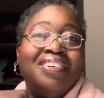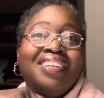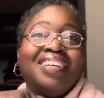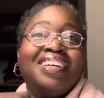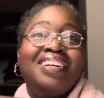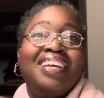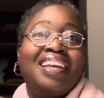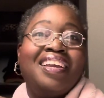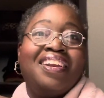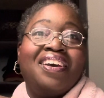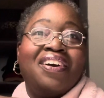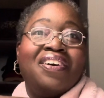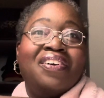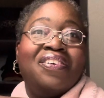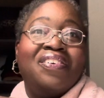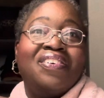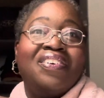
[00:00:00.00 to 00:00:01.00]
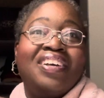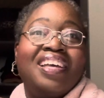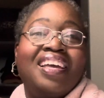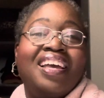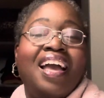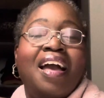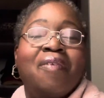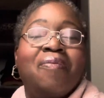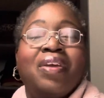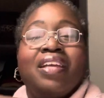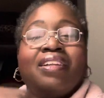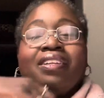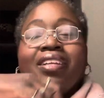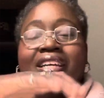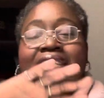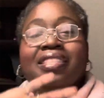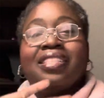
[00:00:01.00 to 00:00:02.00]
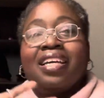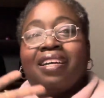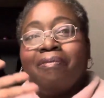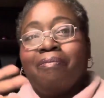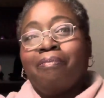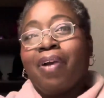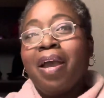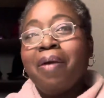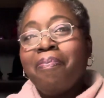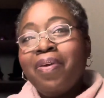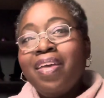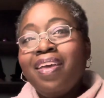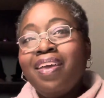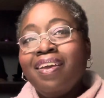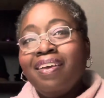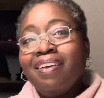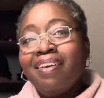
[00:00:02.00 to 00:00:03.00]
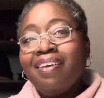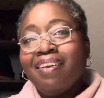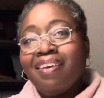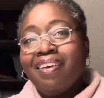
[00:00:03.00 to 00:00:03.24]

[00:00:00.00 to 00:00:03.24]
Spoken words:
you know, I mean, like I said, Brad Pitt,